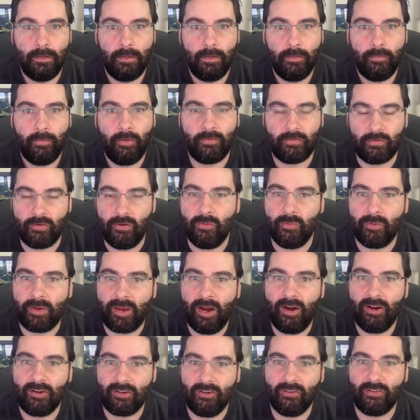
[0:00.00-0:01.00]
this new
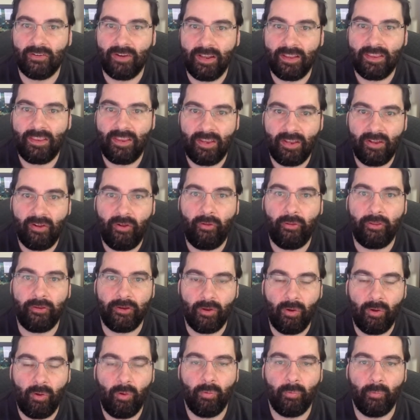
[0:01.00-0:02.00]
character is going to kill
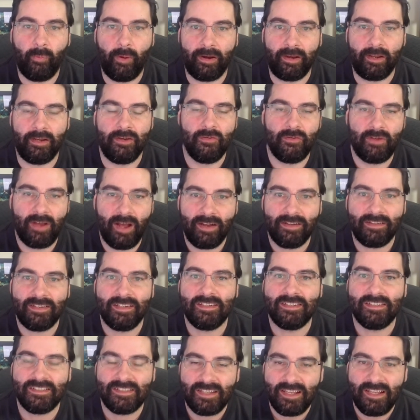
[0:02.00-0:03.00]
the old one. And you got to
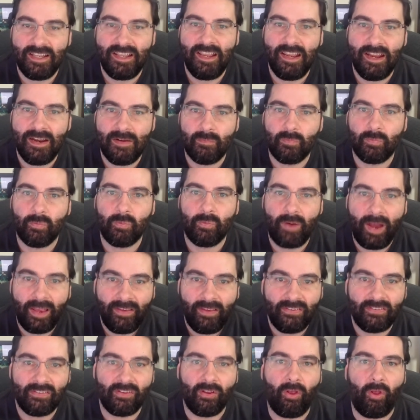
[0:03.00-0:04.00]
see him
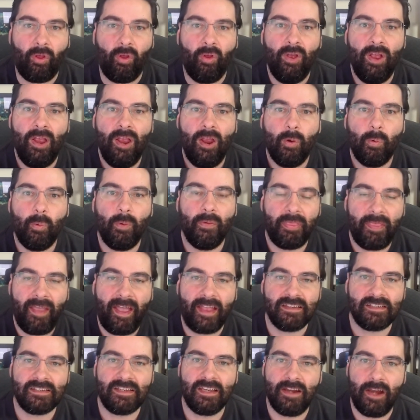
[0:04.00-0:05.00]
wrestle with
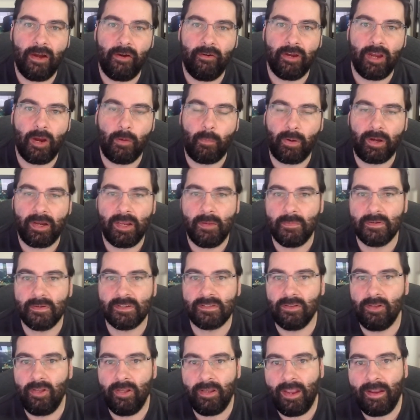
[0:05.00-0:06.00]
that scenario where he was
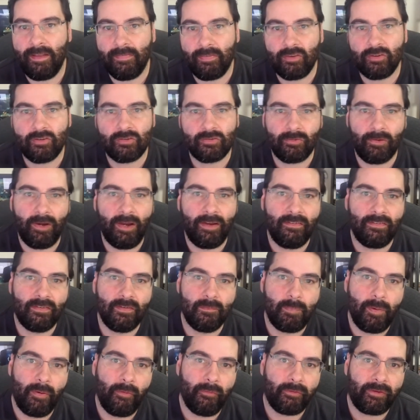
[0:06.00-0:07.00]
looking at the strengths
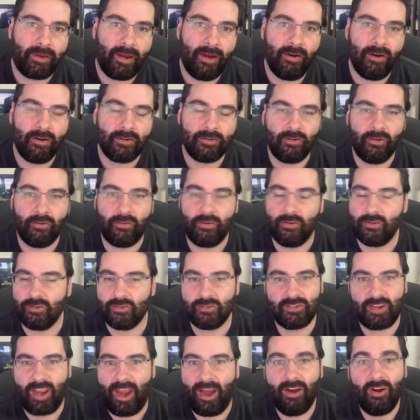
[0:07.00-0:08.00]
of both characters and
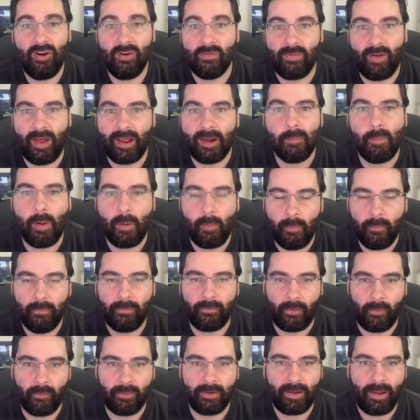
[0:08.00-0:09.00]
just terrified about what was
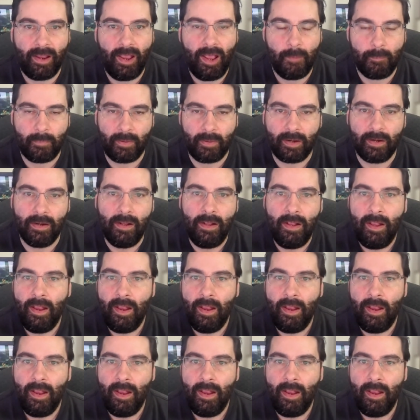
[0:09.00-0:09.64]
going to happen.